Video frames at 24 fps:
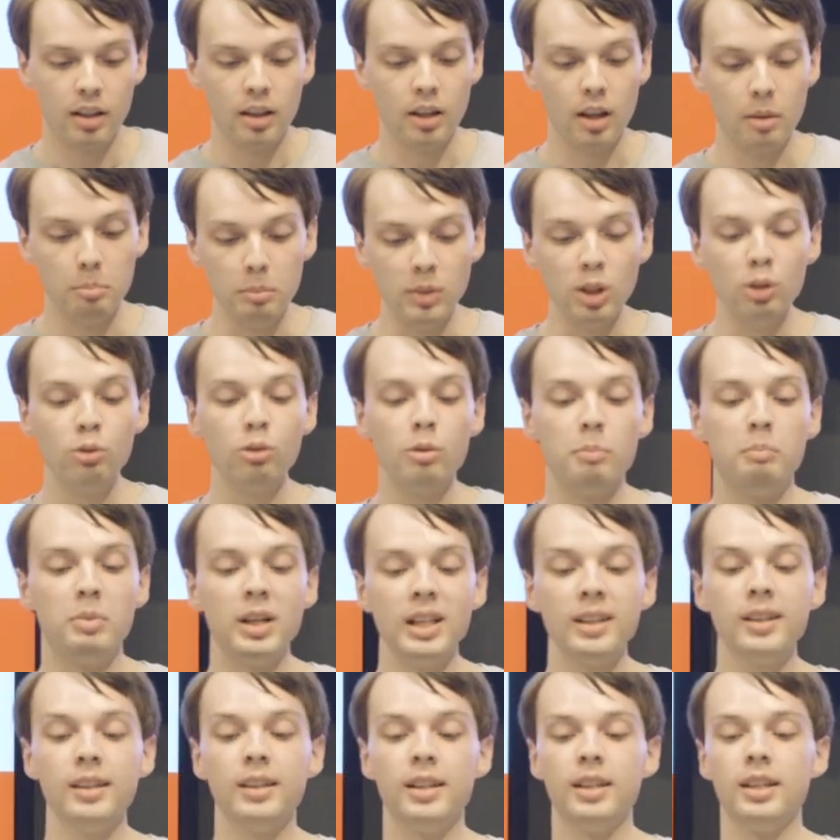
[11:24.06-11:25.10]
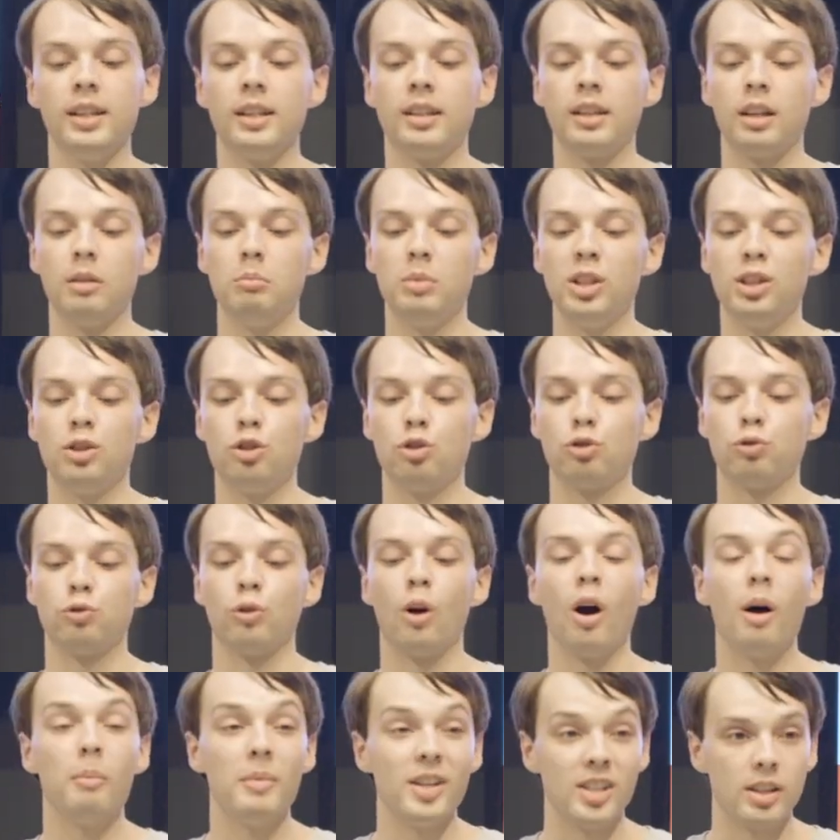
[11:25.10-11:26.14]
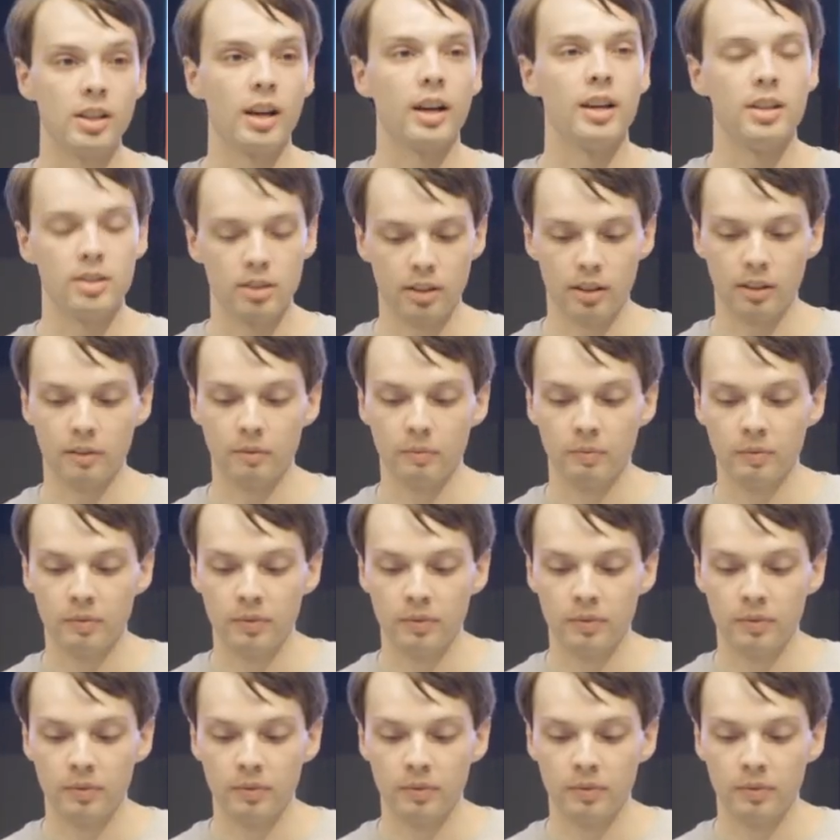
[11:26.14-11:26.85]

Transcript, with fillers: Immutability can be traumatizing